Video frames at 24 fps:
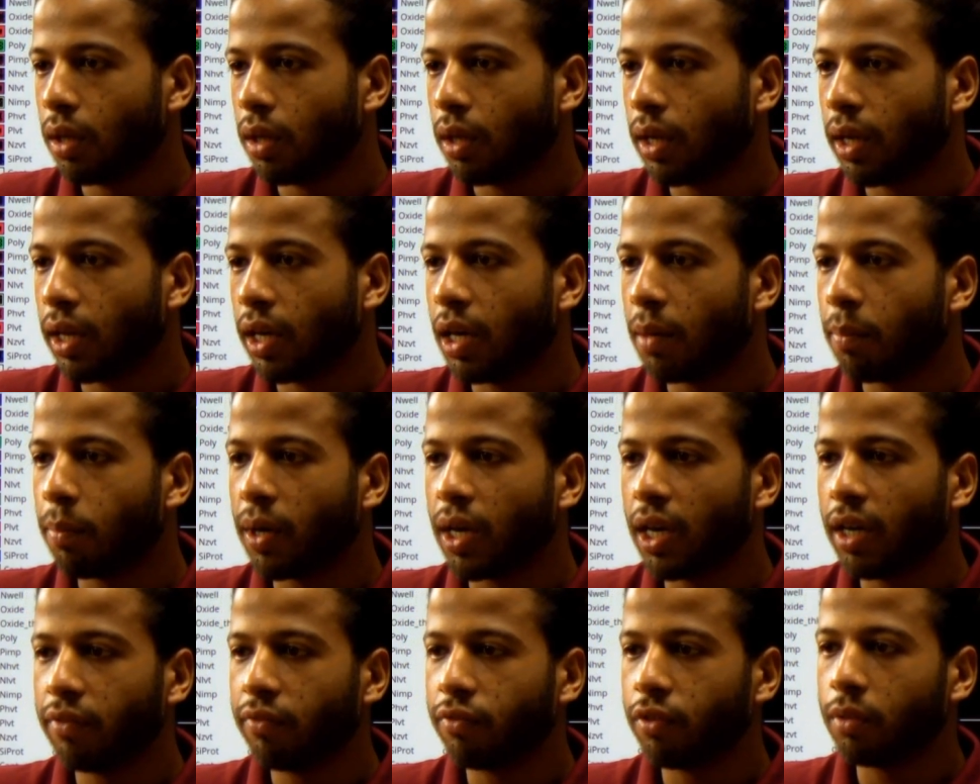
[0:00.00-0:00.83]
And
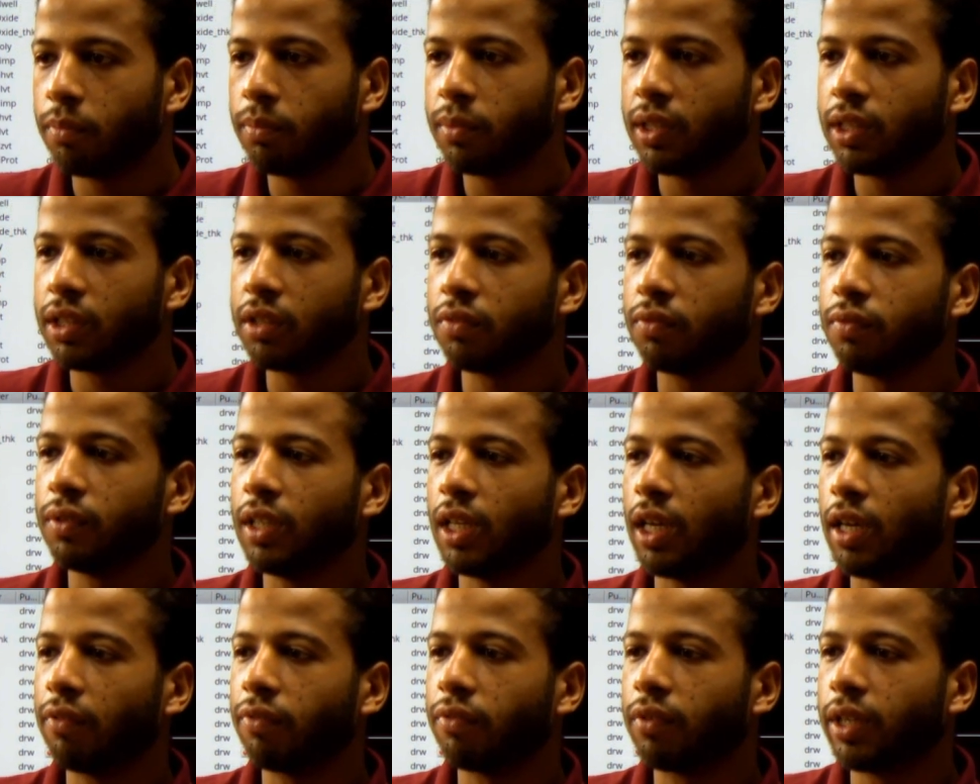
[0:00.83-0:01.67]
apart from this, we
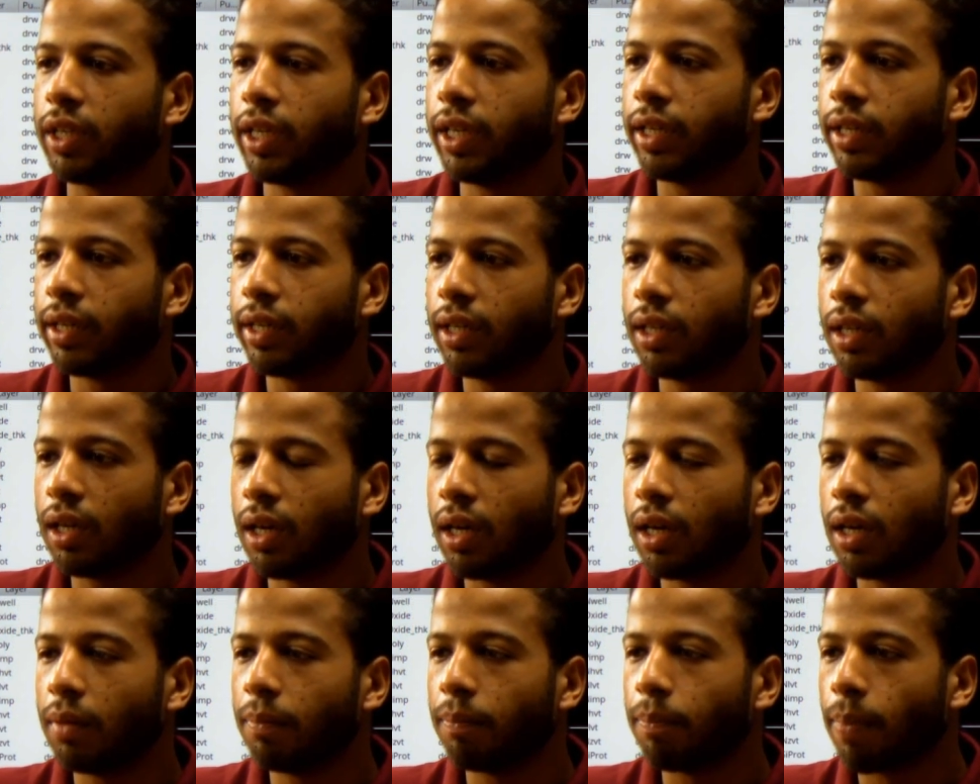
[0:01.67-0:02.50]
have created
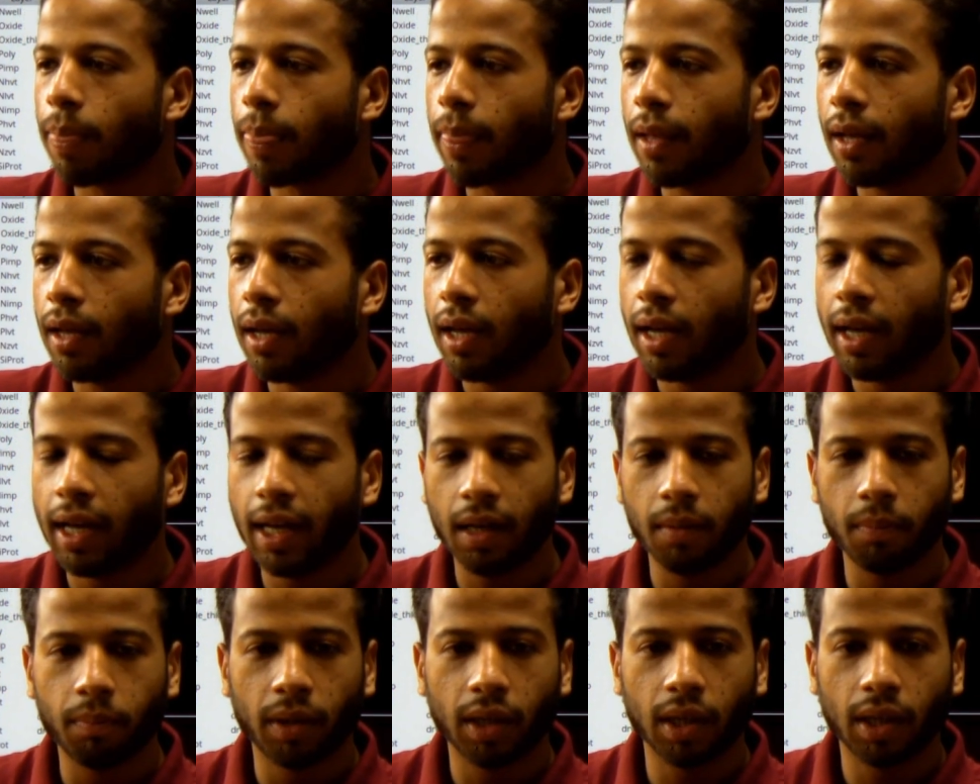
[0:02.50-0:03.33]
a
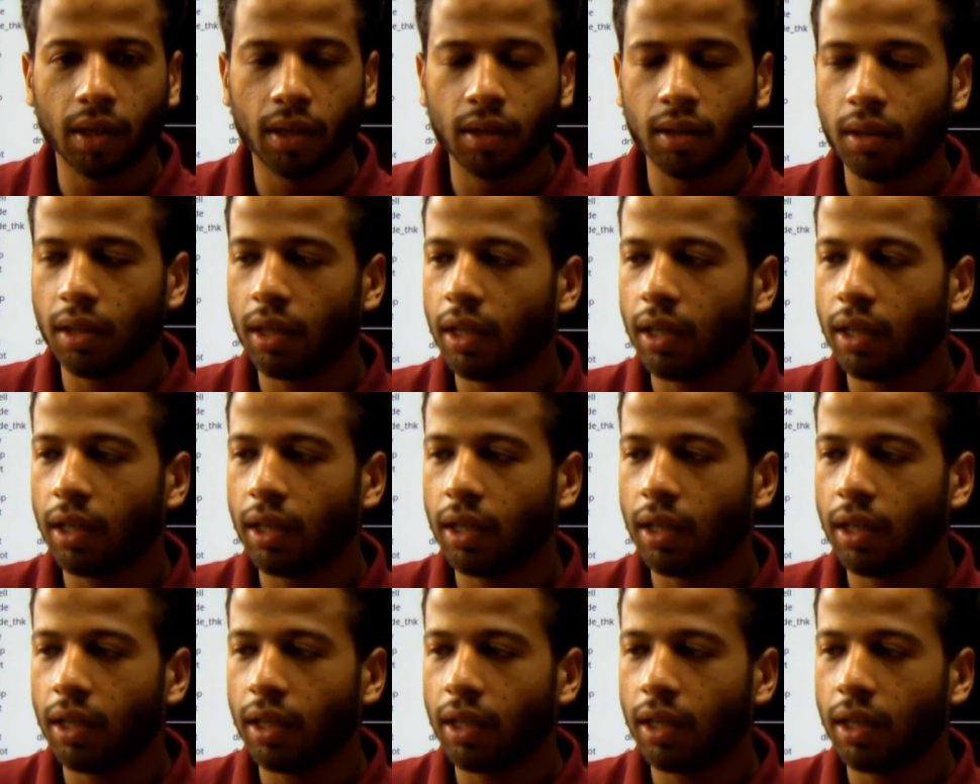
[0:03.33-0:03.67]
help button.